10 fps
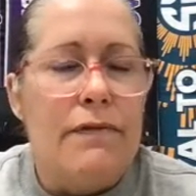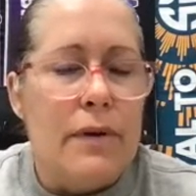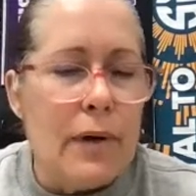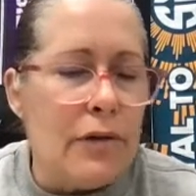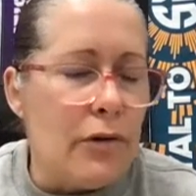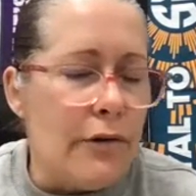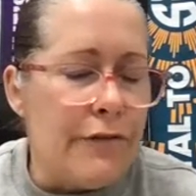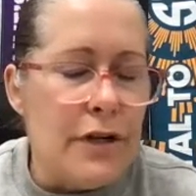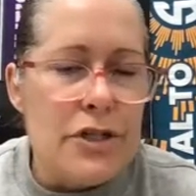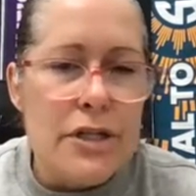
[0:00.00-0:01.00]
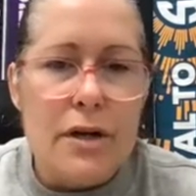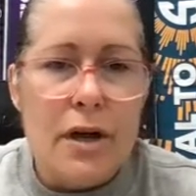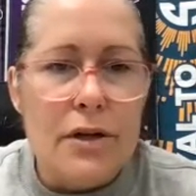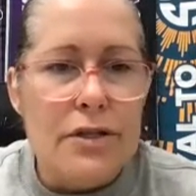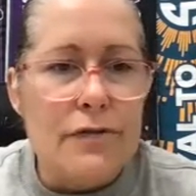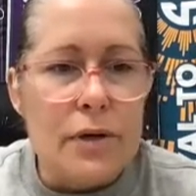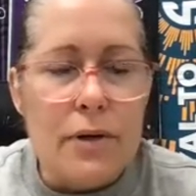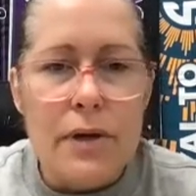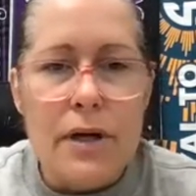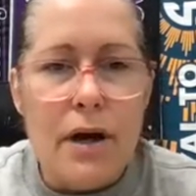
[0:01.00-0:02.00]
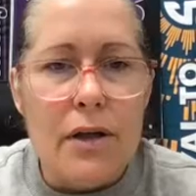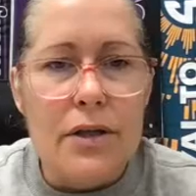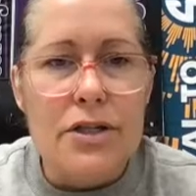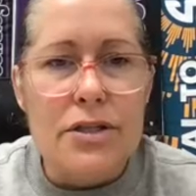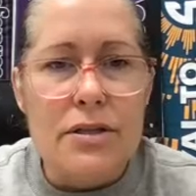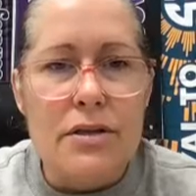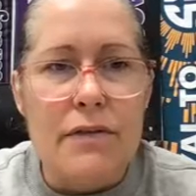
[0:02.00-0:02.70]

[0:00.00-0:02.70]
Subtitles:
whether they're finishing college, foregoing college,